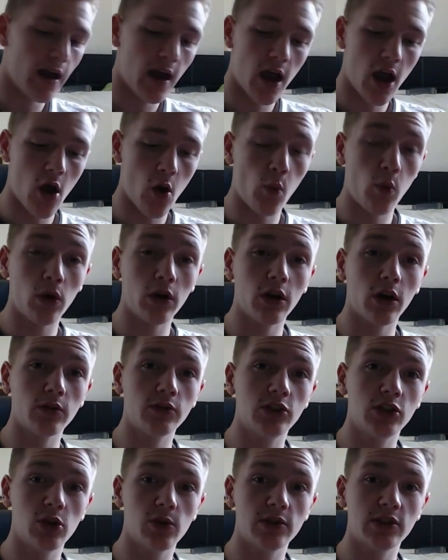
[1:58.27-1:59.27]
What I'll
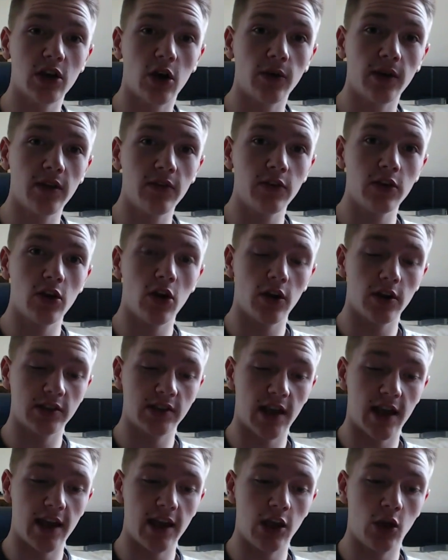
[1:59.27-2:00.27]
do is I'll give you
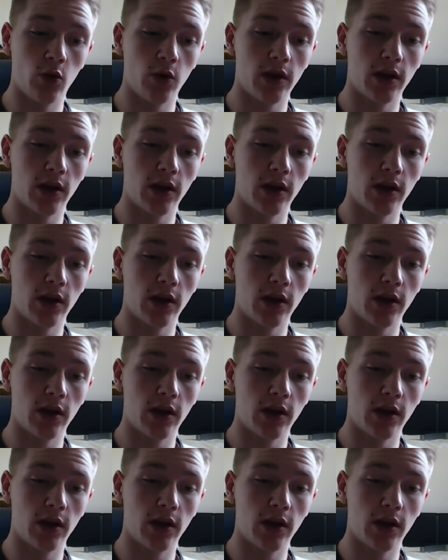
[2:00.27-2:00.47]
guys a quick